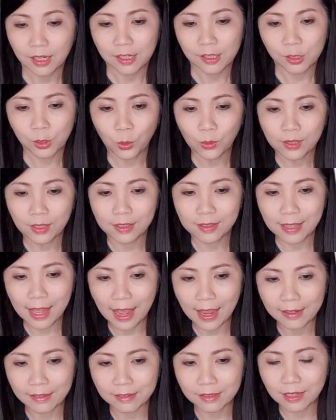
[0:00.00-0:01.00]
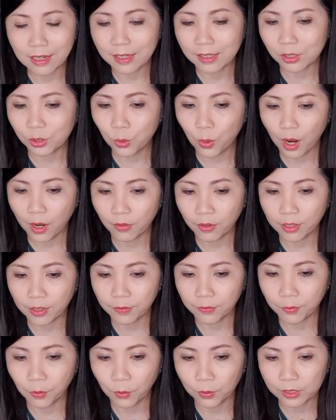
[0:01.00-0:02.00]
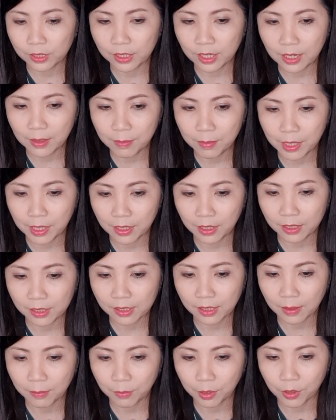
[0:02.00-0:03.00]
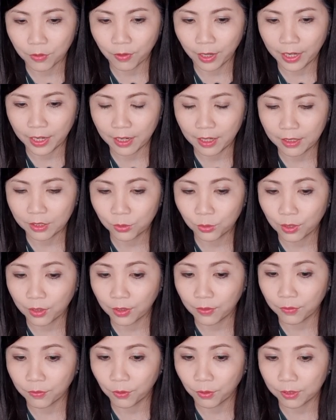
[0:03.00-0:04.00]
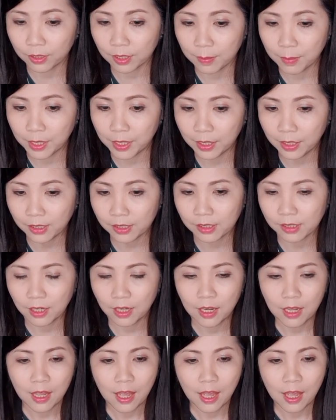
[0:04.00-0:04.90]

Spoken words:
So the length is 240 meters, I'm going to write here 240 meters,